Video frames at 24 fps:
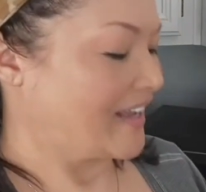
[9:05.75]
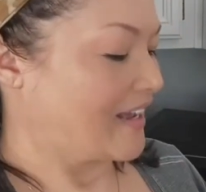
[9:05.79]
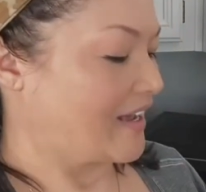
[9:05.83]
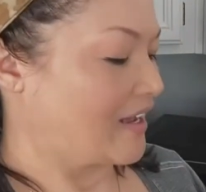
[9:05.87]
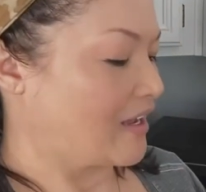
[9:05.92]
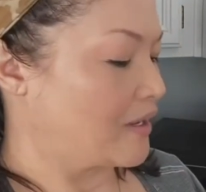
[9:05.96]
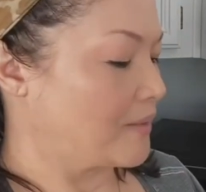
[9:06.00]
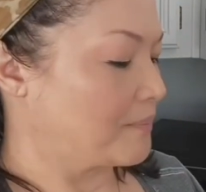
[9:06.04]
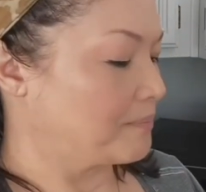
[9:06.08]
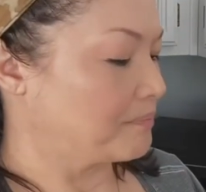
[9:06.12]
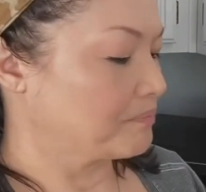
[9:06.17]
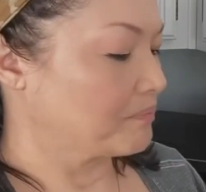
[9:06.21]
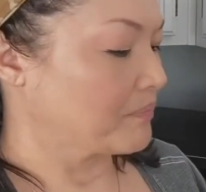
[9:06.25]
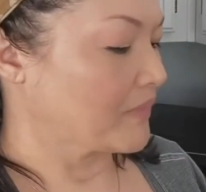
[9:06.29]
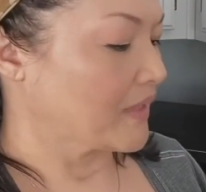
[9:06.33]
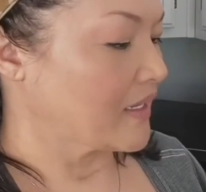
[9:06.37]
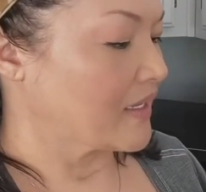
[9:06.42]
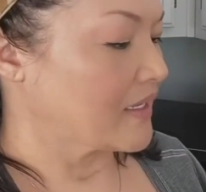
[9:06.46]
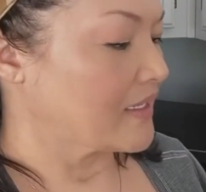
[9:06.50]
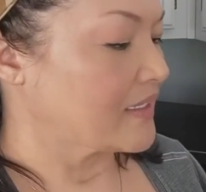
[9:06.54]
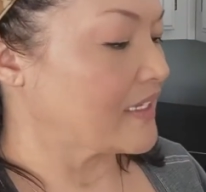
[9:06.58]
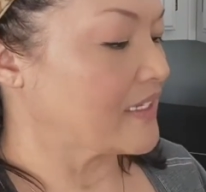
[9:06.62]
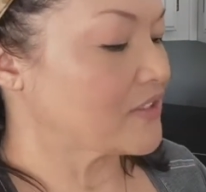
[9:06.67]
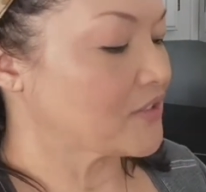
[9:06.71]

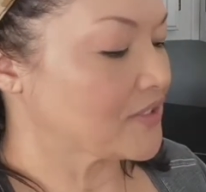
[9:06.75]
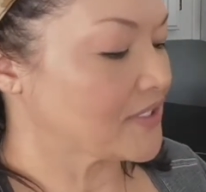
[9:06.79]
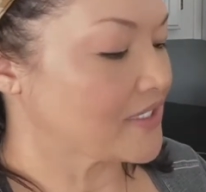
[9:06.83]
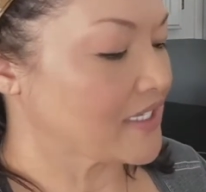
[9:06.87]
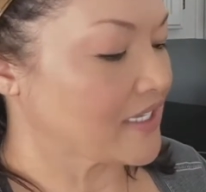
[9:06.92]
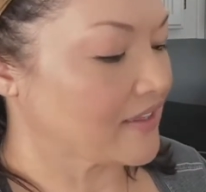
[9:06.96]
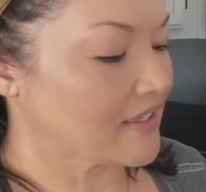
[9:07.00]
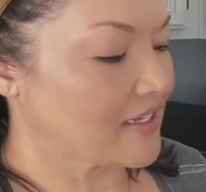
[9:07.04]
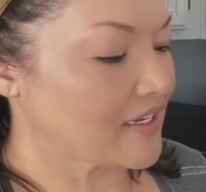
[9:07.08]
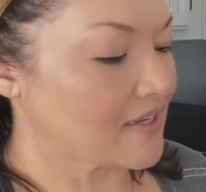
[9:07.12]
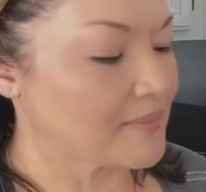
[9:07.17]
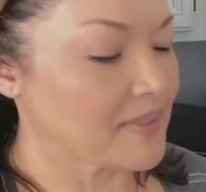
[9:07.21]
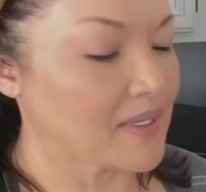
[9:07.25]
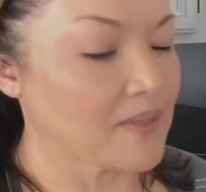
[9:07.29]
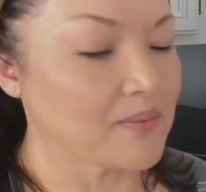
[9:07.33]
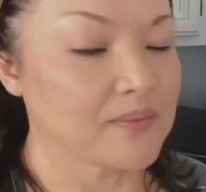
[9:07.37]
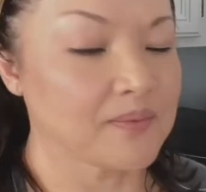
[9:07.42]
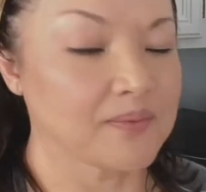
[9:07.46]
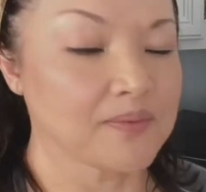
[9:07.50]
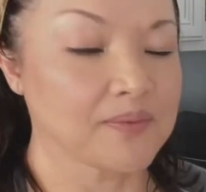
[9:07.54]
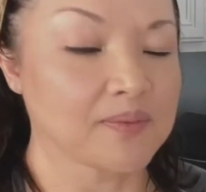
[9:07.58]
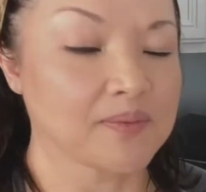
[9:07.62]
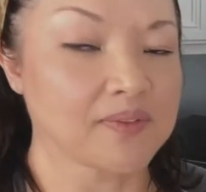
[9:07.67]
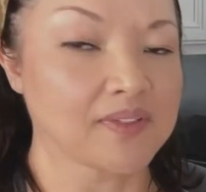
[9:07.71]
The interesting thing about
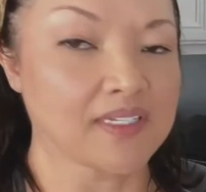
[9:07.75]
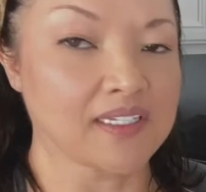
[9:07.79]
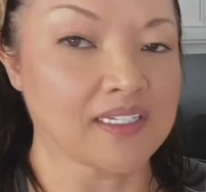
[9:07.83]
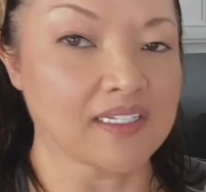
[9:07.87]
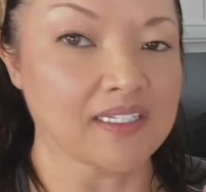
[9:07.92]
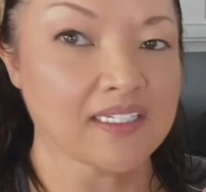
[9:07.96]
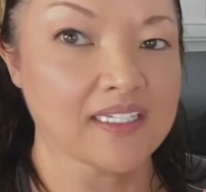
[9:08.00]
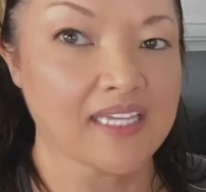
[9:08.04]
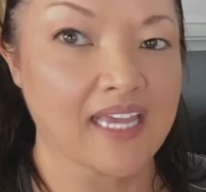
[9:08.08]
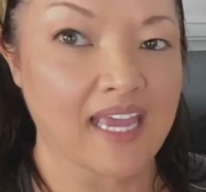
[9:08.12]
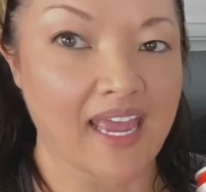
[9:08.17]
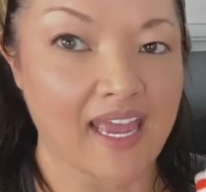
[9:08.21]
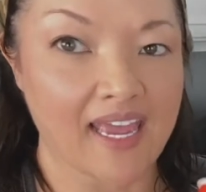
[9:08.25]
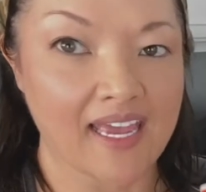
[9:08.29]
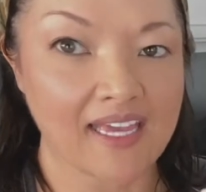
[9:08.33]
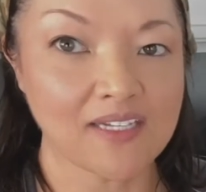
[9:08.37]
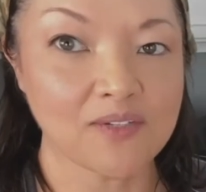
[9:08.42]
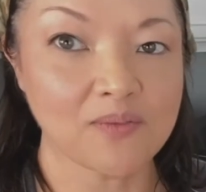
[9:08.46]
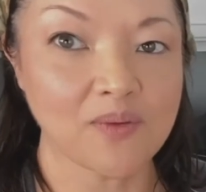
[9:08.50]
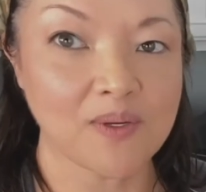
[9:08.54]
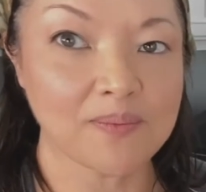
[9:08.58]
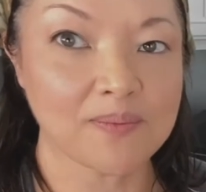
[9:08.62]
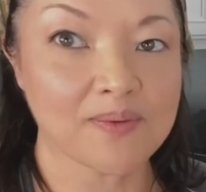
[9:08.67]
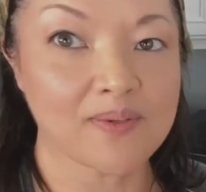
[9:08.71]

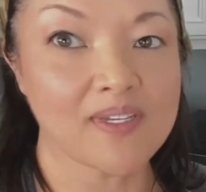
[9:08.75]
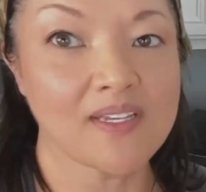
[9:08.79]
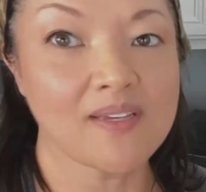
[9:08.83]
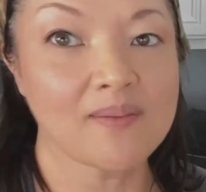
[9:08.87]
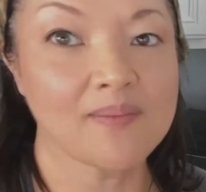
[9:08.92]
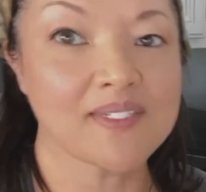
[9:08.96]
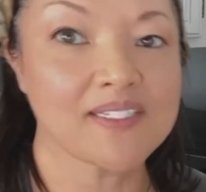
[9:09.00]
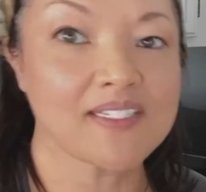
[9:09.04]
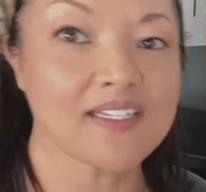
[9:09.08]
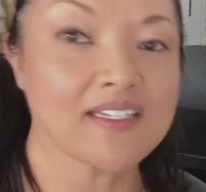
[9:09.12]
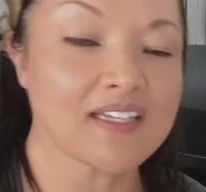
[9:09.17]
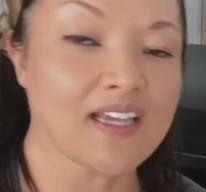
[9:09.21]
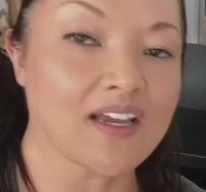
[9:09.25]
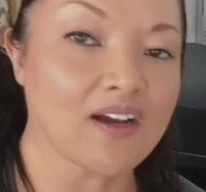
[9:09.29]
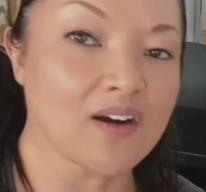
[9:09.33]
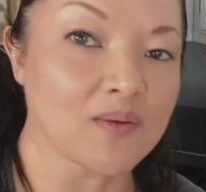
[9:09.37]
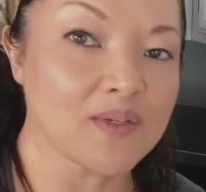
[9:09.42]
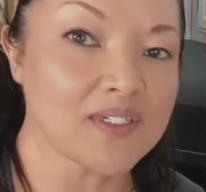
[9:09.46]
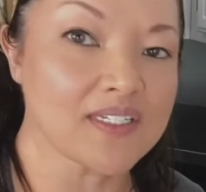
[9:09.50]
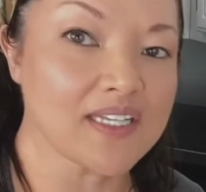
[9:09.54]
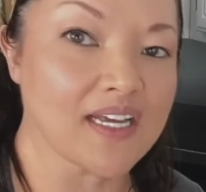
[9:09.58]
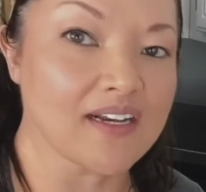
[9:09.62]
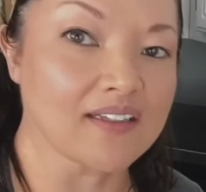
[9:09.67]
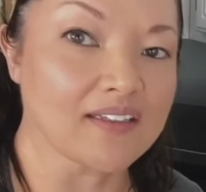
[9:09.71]
canned whipped cream is that they
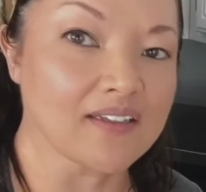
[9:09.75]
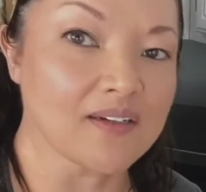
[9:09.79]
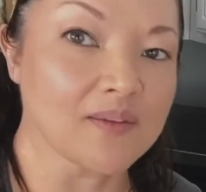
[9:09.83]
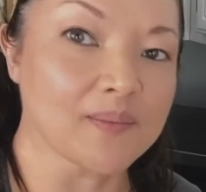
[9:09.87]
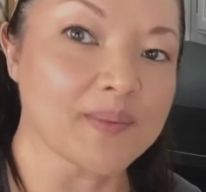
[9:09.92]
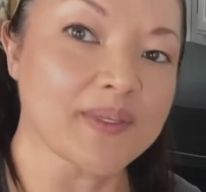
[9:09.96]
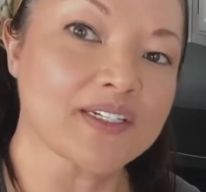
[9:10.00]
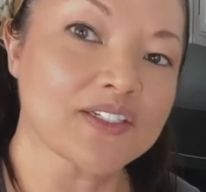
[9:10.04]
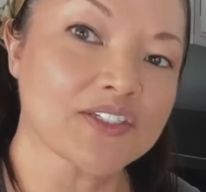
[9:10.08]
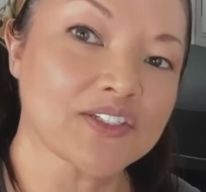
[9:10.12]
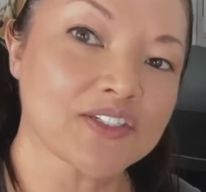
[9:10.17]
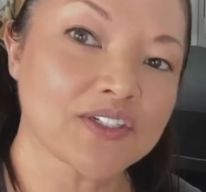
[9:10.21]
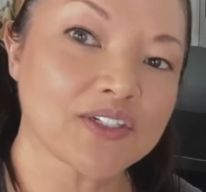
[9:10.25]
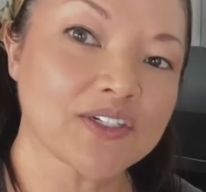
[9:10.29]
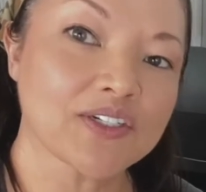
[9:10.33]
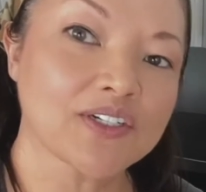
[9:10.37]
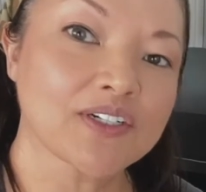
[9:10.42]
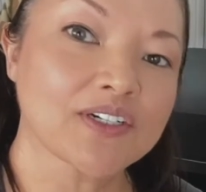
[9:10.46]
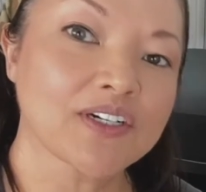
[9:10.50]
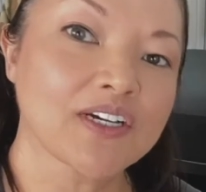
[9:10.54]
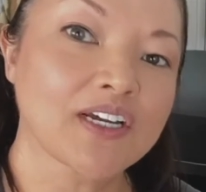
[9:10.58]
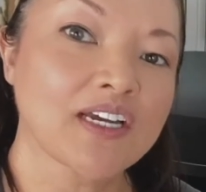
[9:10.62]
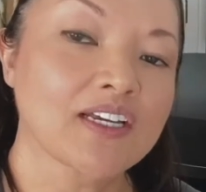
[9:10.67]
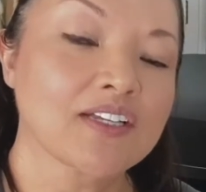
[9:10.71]
always add a little bit of
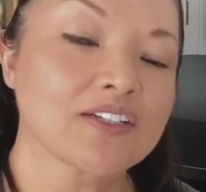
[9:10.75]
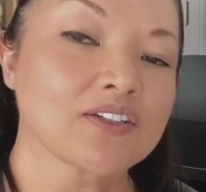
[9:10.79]
sugar.